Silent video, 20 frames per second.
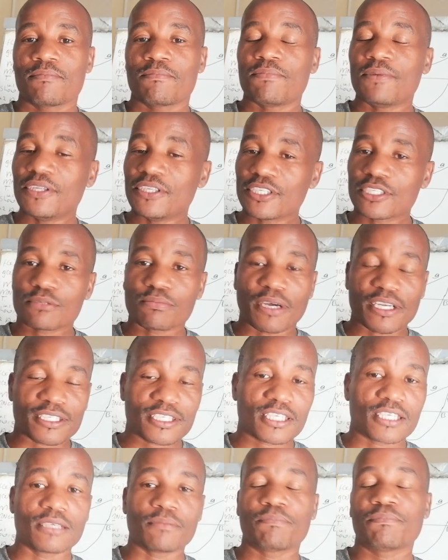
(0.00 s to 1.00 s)
Please, man,
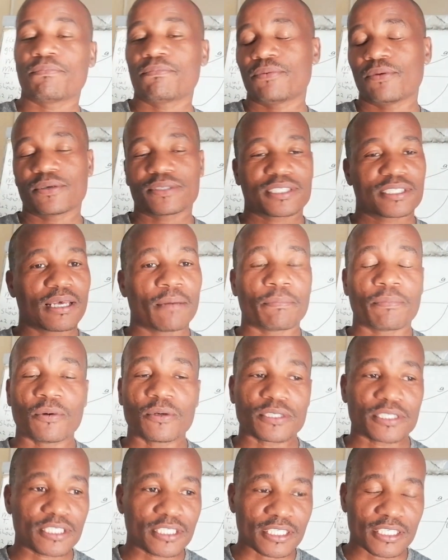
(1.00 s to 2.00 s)
keep
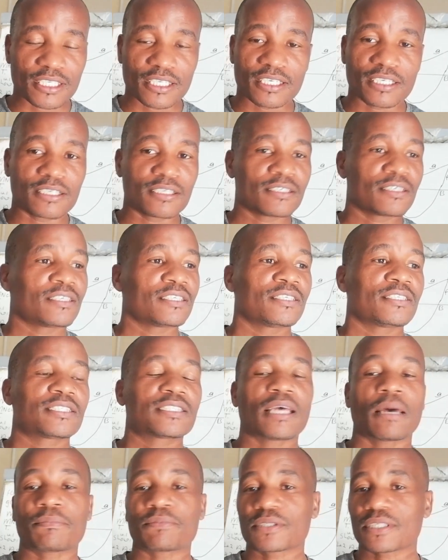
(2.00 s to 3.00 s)
supporting,
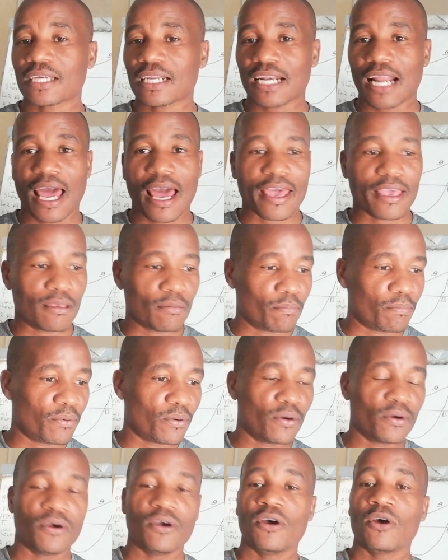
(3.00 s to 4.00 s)
subscribe,
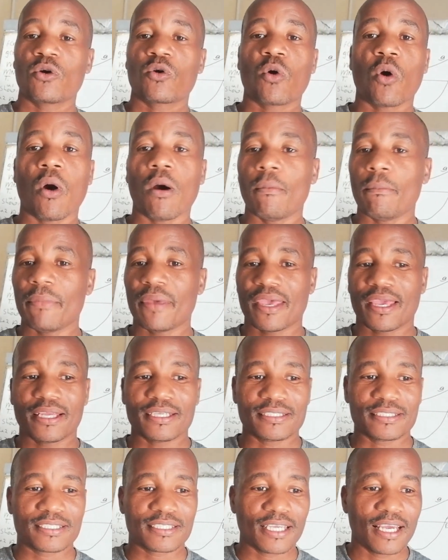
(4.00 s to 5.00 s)

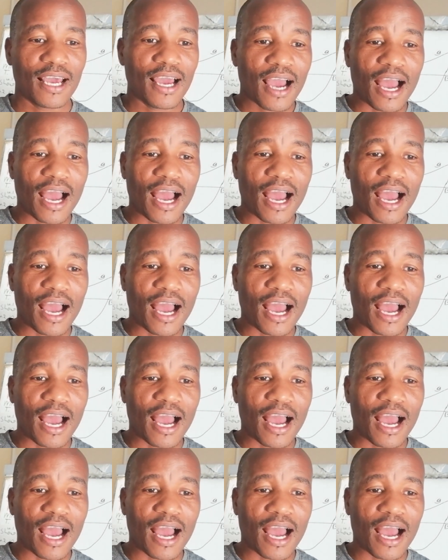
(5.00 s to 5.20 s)
comment.